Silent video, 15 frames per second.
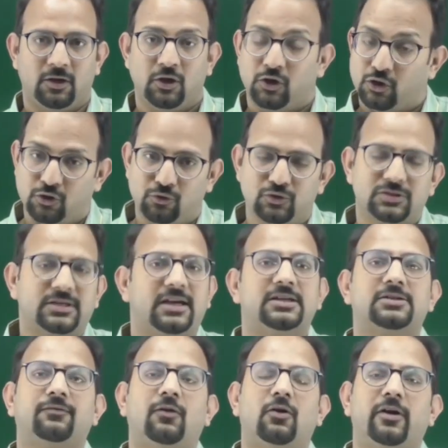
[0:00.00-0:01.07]
Huge cash
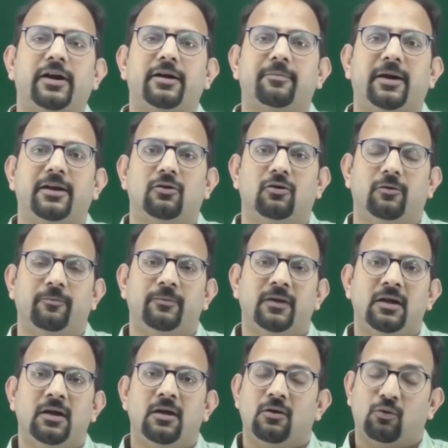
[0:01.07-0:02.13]
found at my home.
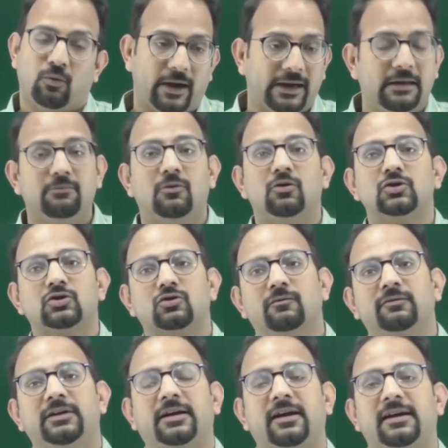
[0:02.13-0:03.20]
While most of
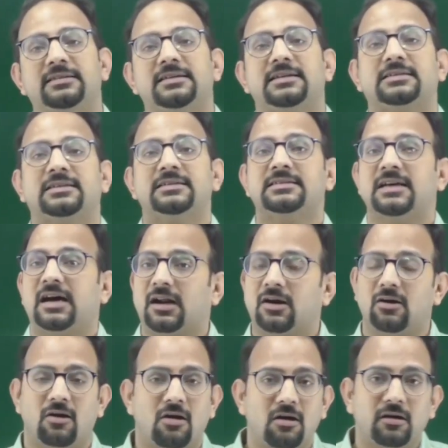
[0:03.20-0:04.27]
the transactions are
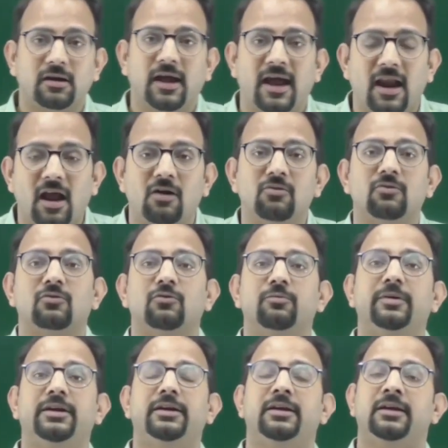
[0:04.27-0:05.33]
not allowed to
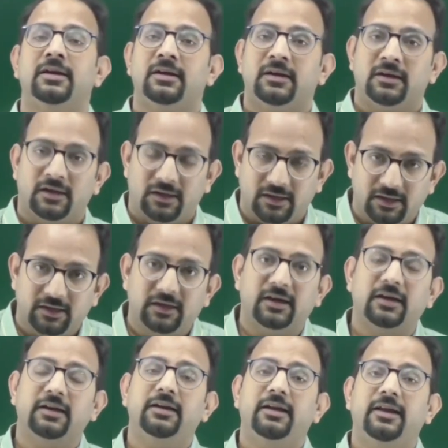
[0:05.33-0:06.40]
be
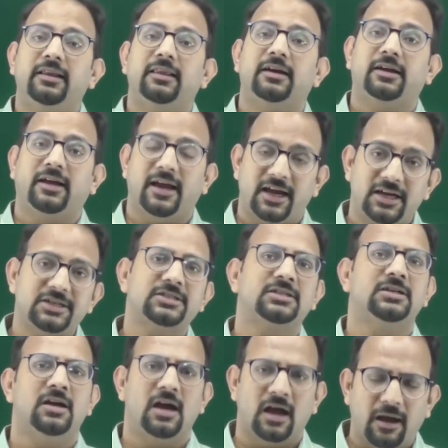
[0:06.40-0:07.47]
done in the cash
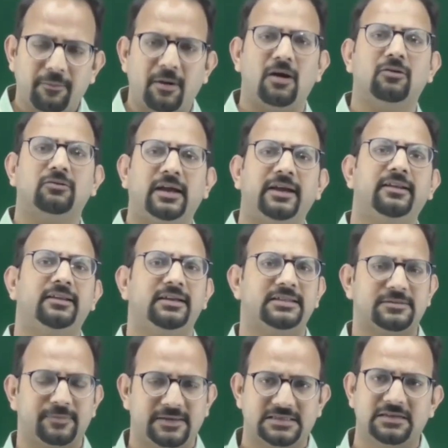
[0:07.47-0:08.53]
above than the
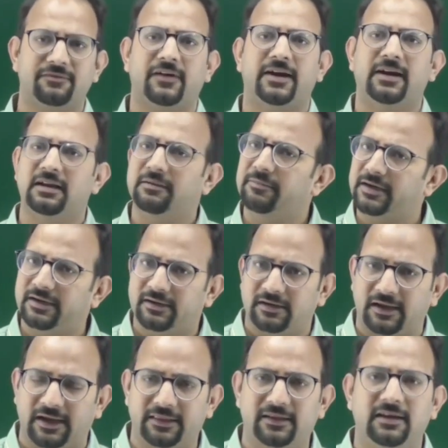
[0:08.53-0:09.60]
specified limit,
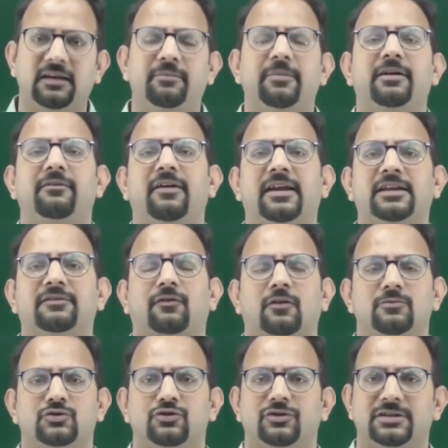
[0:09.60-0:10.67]
and the limit varies
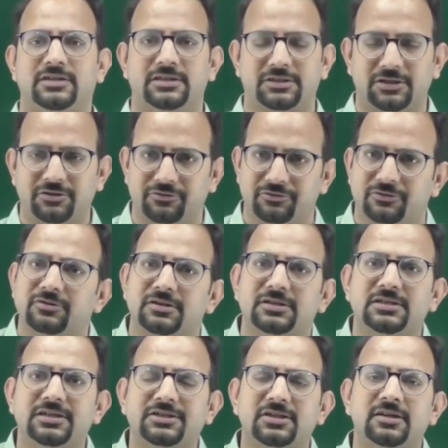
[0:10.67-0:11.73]
from jurisdiction to
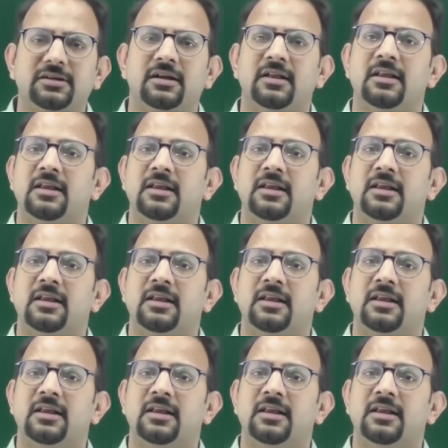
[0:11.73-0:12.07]
jurisdiction.